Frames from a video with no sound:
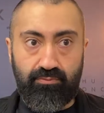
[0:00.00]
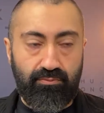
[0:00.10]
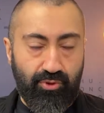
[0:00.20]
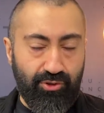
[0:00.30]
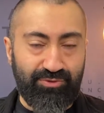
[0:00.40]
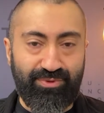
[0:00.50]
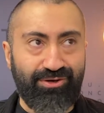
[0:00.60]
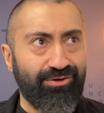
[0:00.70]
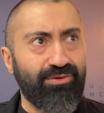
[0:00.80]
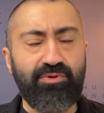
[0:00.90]
purge
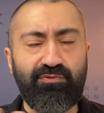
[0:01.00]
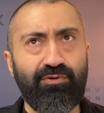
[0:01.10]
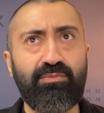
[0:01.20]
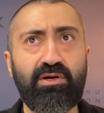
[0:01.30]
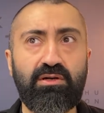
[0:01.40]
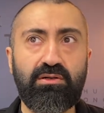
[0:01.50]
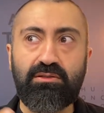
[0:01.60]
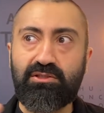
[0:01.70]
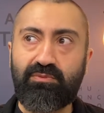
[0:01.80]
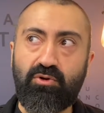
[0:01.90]
better, and perform better,
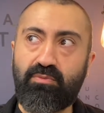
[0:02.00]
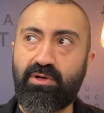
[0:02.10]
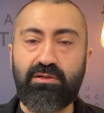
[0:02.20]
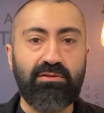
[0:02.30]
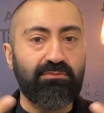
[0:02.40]
and smoke better.